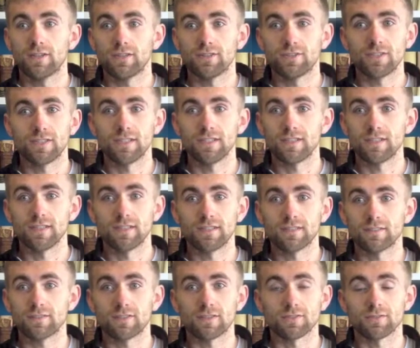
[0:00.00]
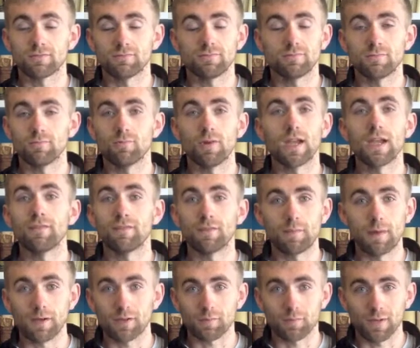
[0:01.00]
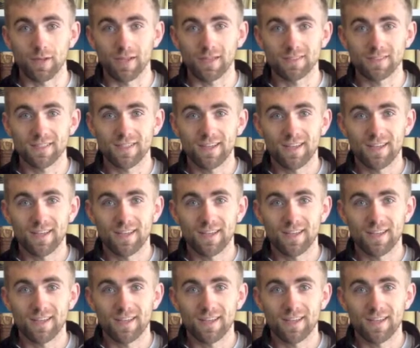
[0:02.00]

she just raved about the place.